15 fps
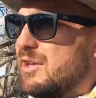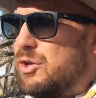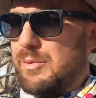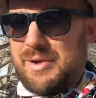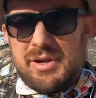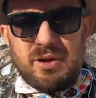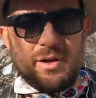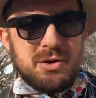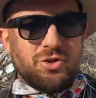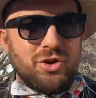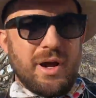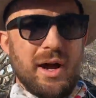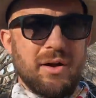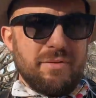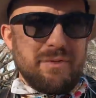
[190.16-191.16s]
human
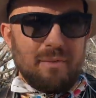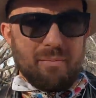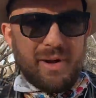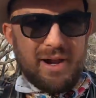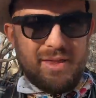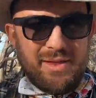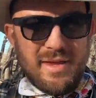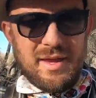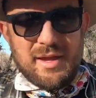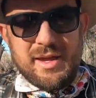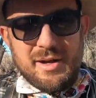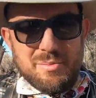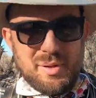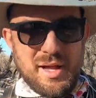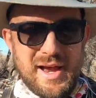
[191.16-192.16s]
geography, but I think it
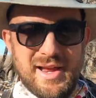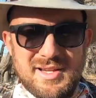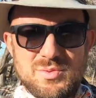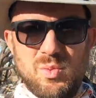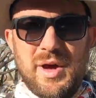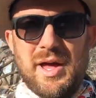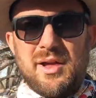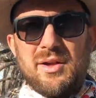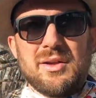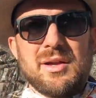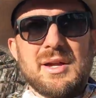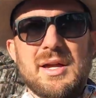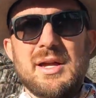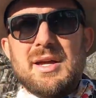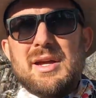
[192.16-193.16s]
can apply as well
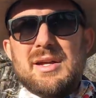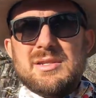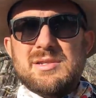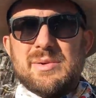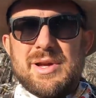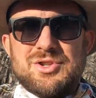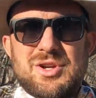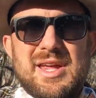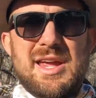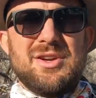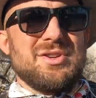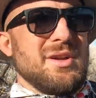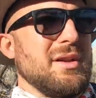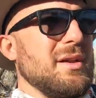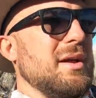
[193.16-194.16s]
to
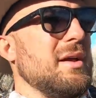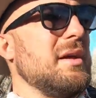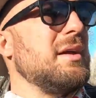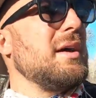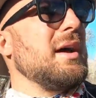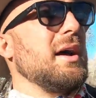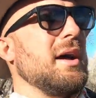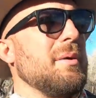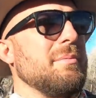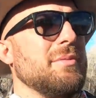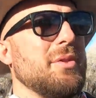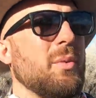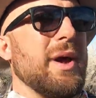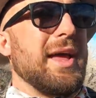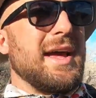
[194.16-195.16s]
education.
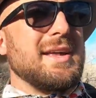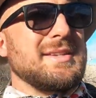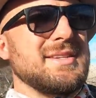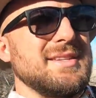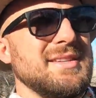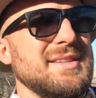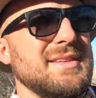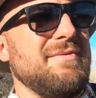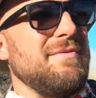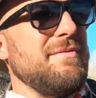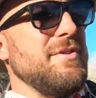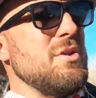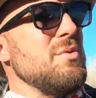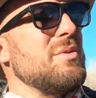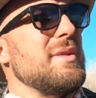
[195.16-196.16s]
The way I
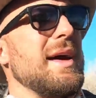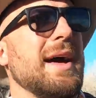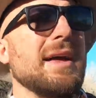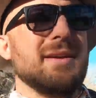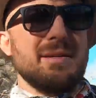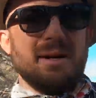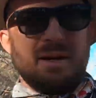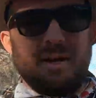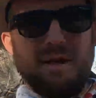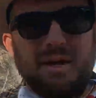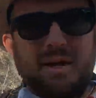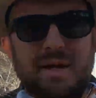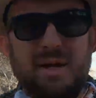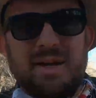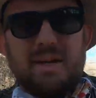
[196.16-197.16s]
view that
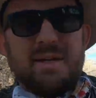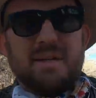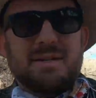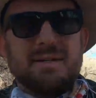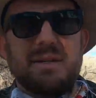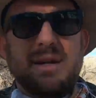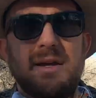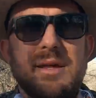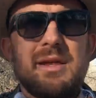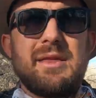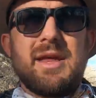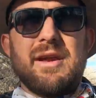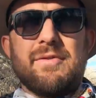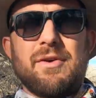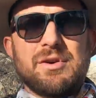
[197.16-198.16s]
is
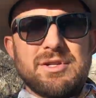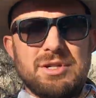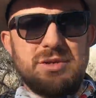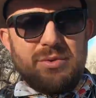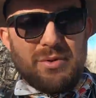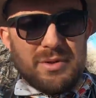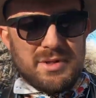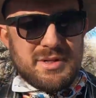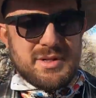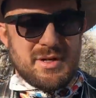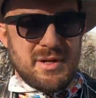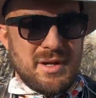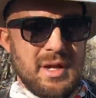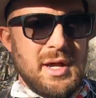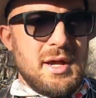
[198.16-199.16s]
that if our students